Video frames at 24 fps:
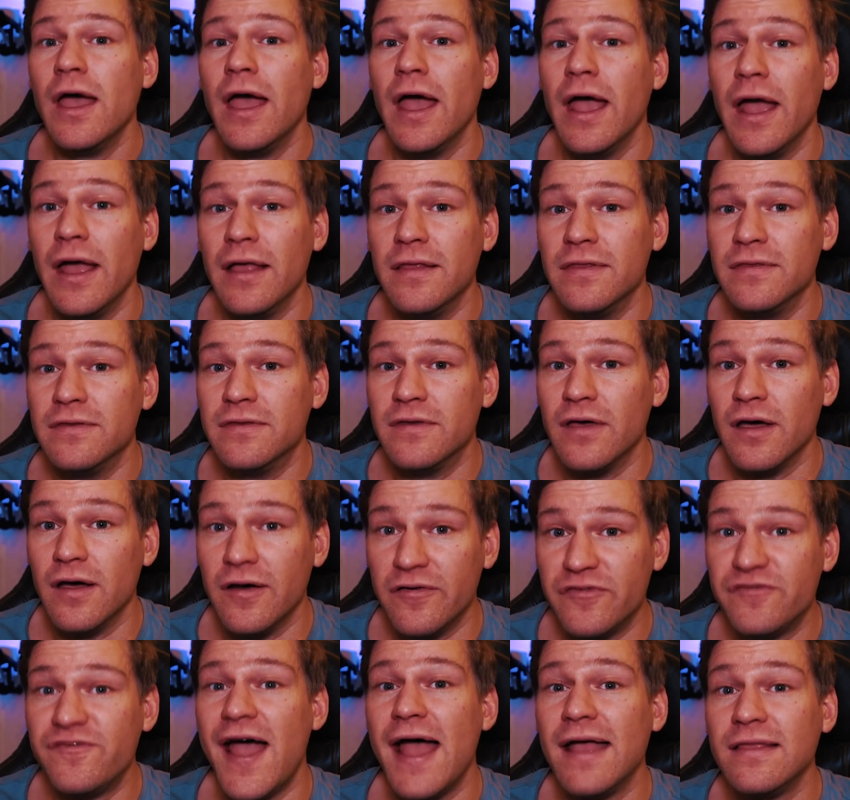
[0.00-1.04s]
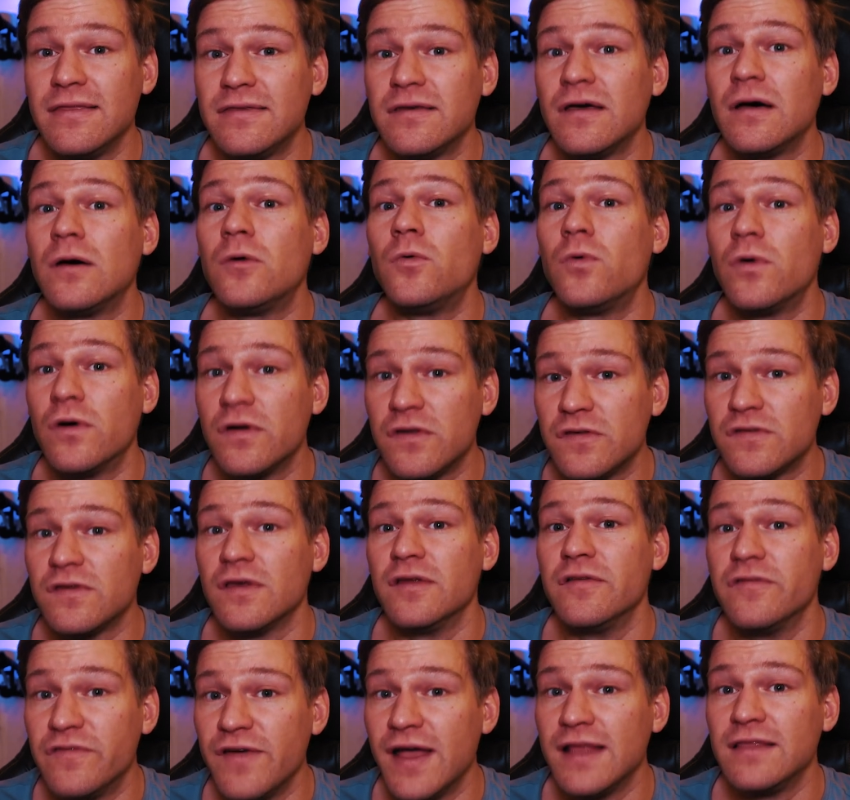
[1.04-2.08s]
And uh, Fanta was
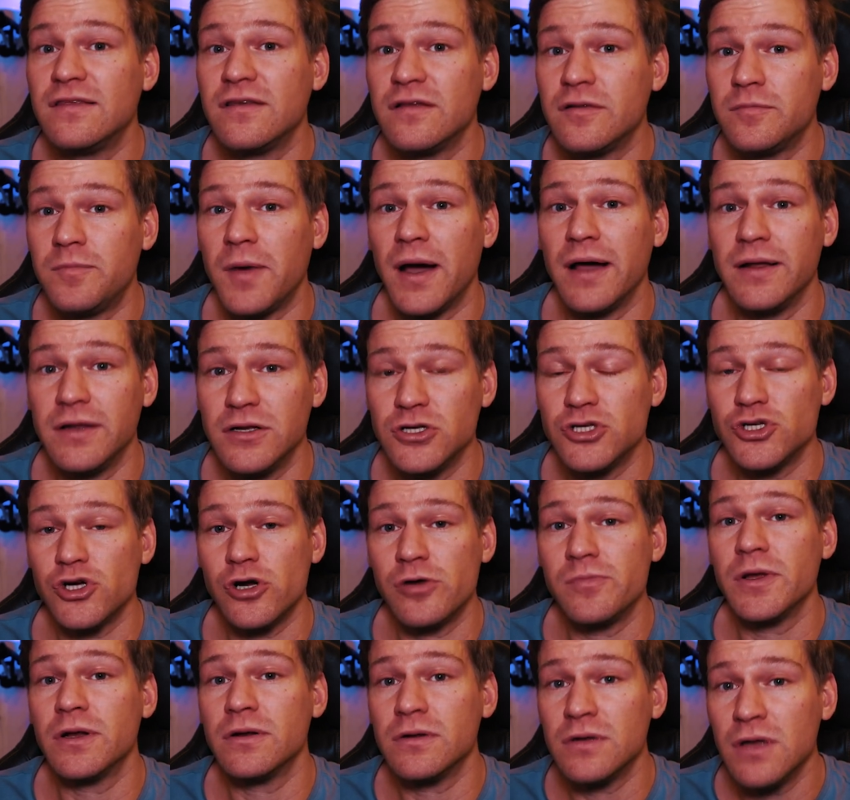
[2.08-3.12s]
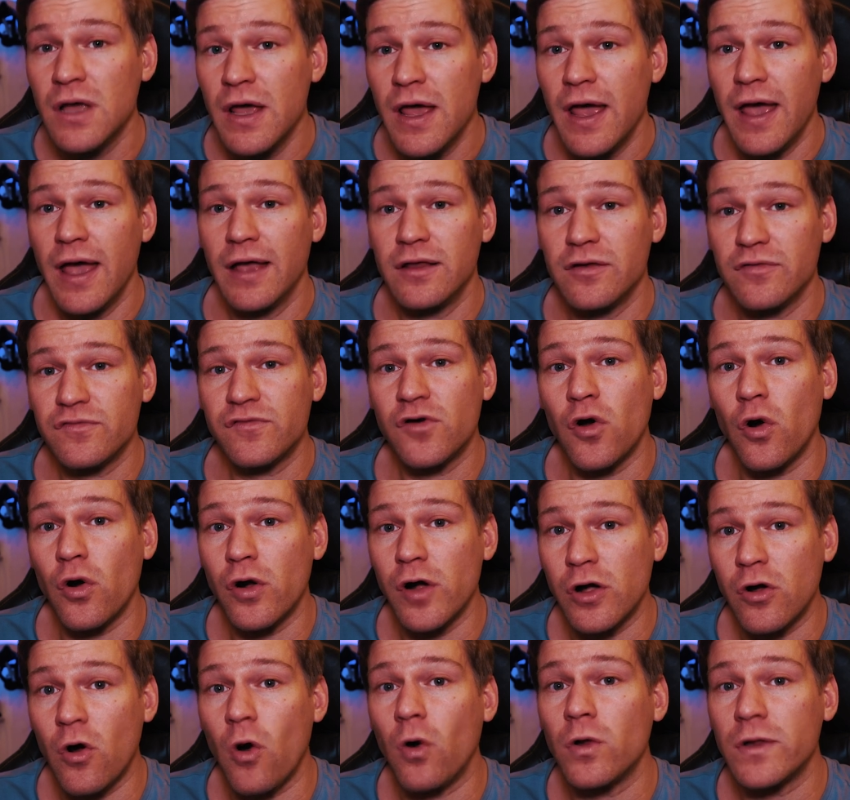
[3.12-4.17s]
invented by the German head of
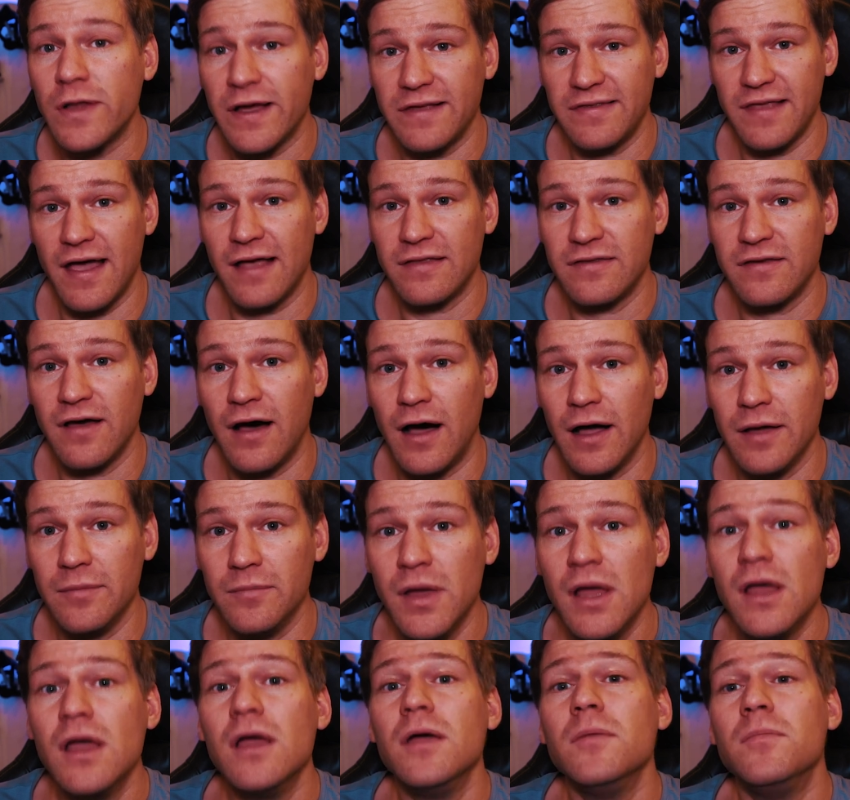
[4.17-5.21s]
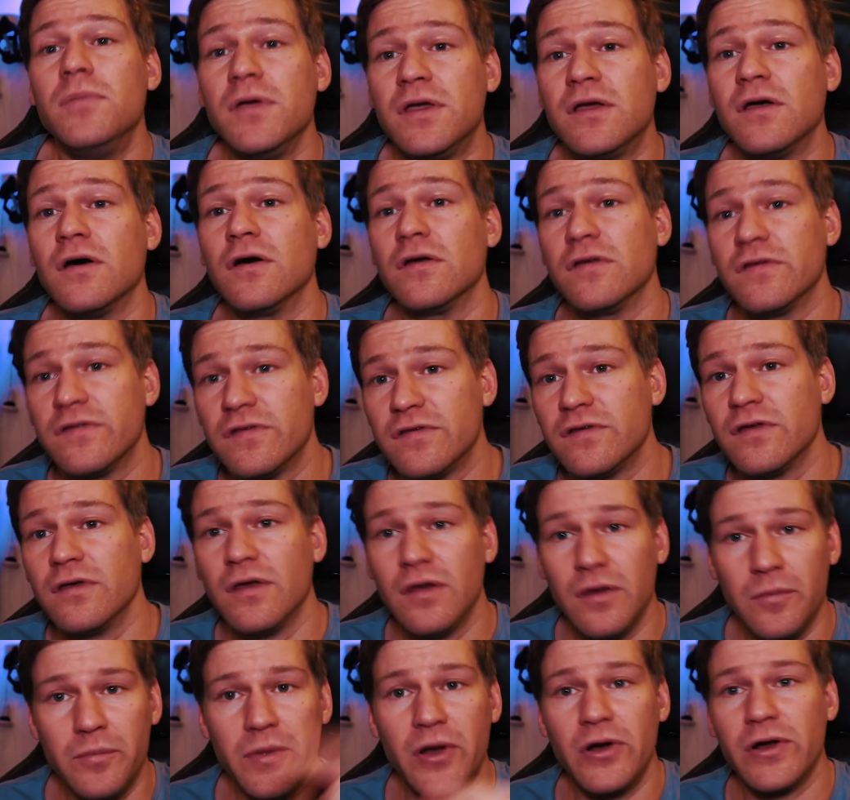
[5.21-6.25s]
Coca-Cola at that time because
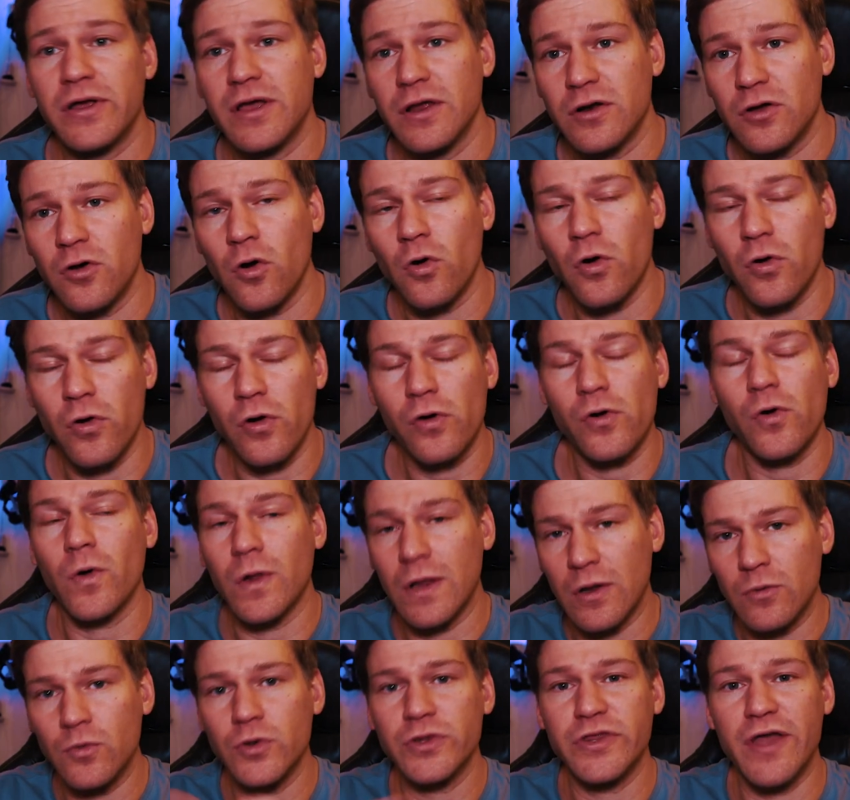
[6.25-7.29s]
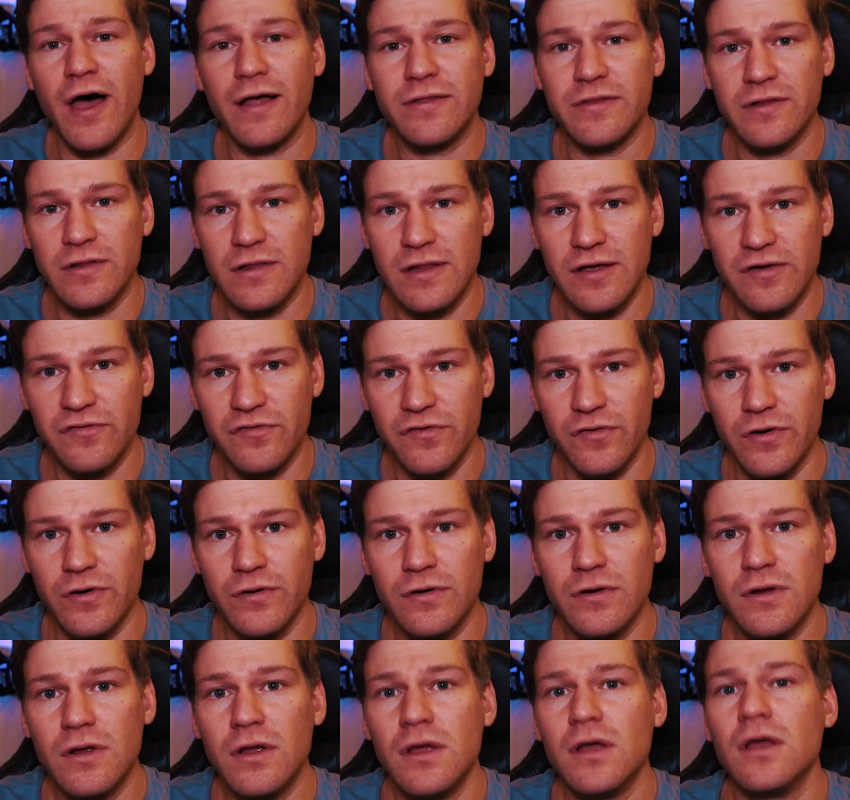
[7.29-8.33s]
the American Coca-Cola would not
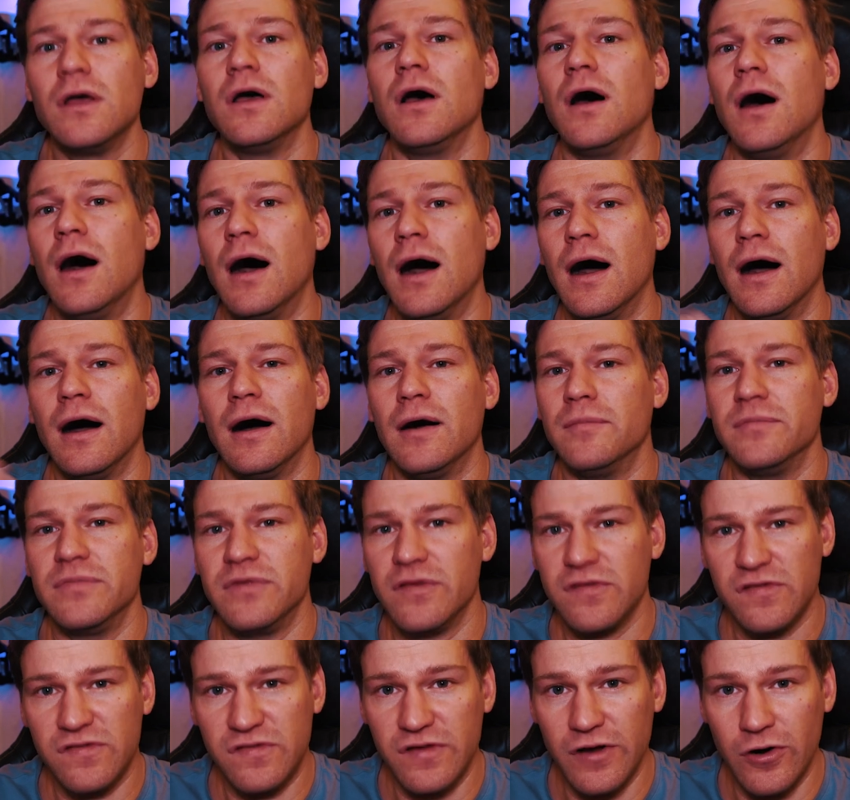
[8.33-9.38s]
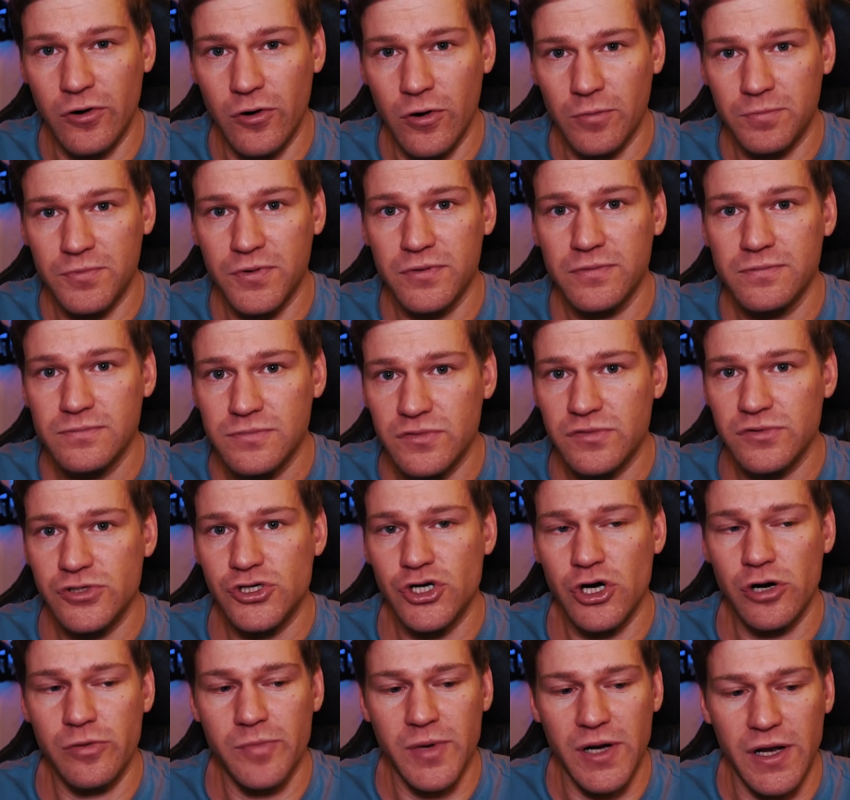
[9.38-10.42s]
deliver um, the syrup to
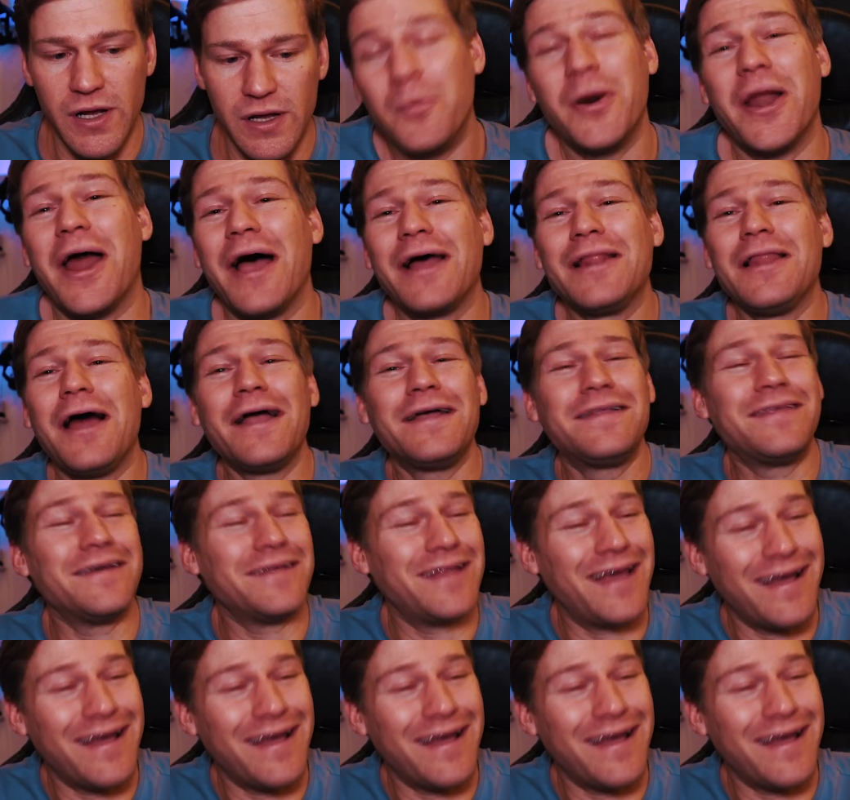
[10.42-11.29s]
Germany. But I like that